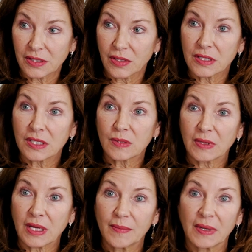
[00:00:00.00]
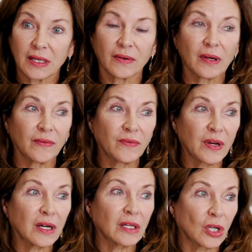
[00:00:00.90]
So this is becoming a
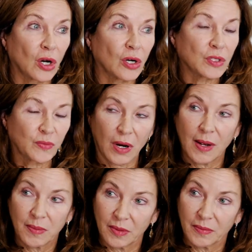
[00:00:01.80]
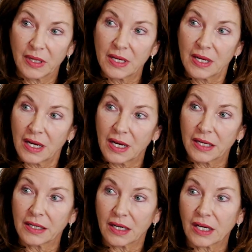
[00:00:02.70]
very large problem
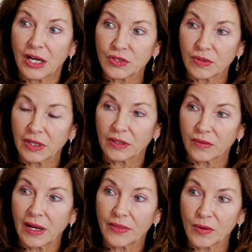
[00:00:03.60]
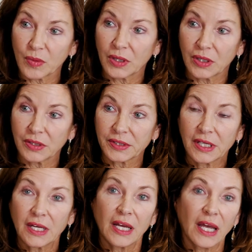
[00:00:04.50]
in our country and around the world.
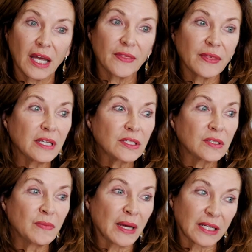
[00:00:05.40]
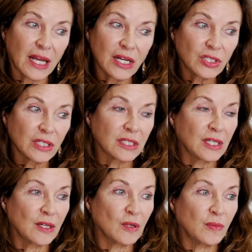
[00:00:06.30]
And these medications
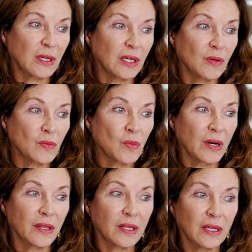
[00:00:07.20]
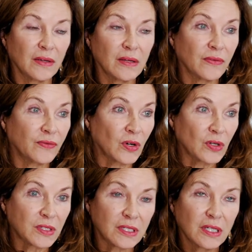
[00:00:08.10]
seem to be one of the
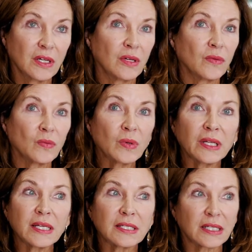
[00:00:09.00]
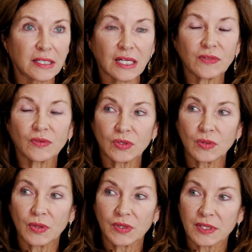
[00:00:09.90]
first really successful
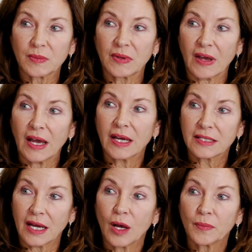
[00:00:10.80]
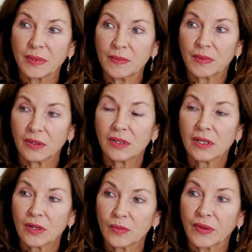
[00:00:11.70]
tools that we've had to help people
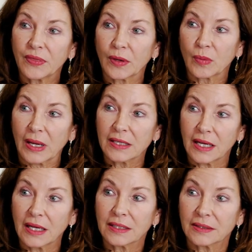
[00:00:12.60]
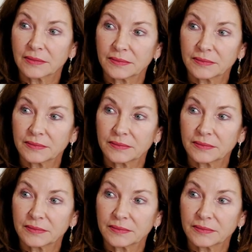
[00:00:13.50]
with their weight gain.